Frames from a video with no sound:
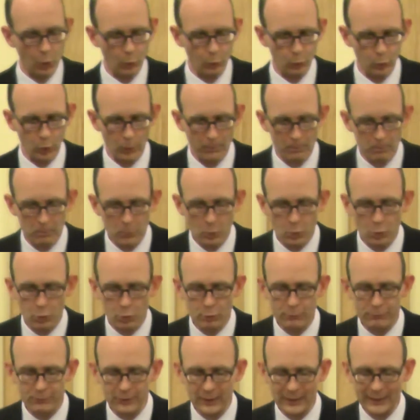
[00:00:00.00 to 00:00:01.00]

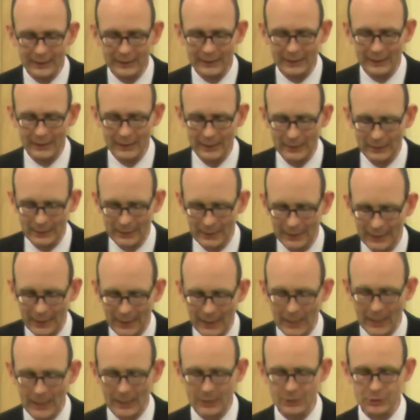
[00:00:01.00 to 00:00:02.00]
removing
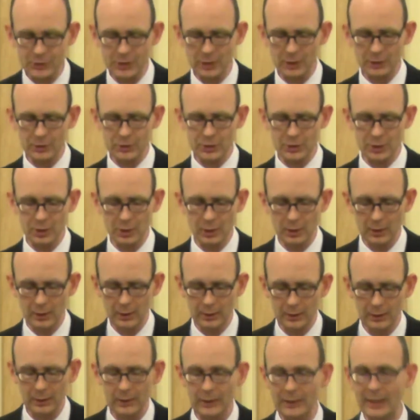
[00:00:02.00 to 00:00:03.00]
Gaza's
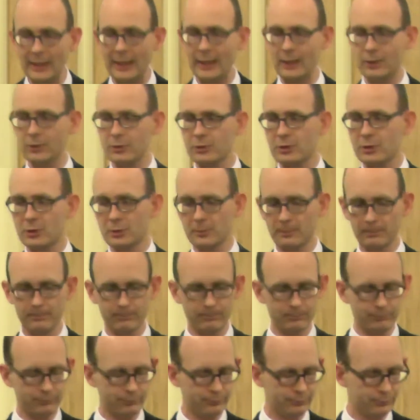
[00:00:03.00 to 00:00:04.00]
gates.
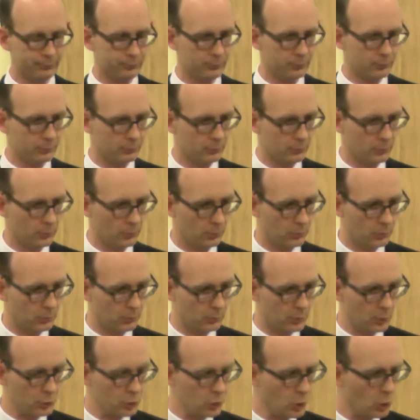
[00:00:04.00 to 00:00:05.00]

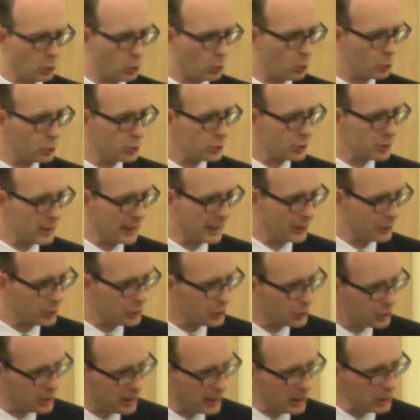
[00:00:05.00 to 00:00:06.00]
There's no
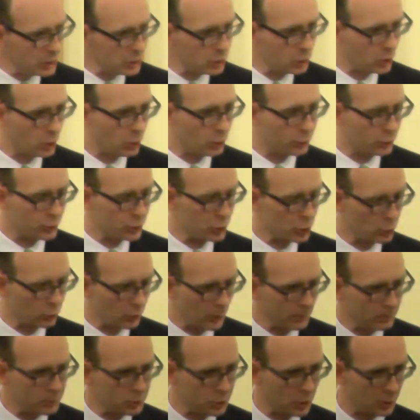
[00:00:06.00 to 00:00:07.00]
sensational
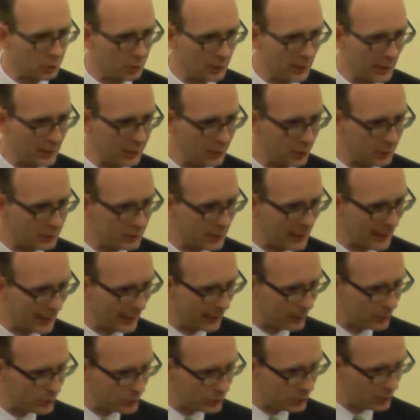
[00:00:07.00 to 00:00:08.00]
description in the
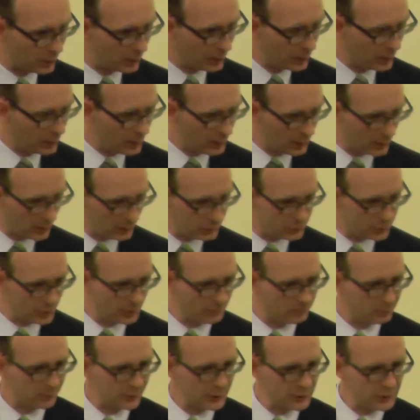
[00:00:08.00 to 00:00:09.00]
text. It
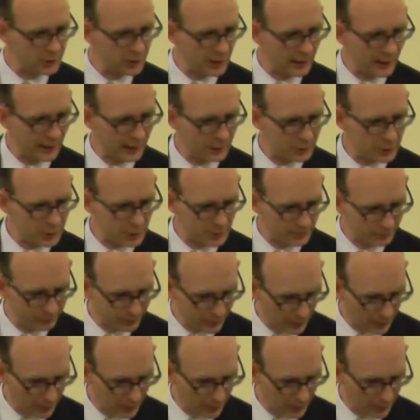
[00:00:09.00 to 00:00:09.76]
simply says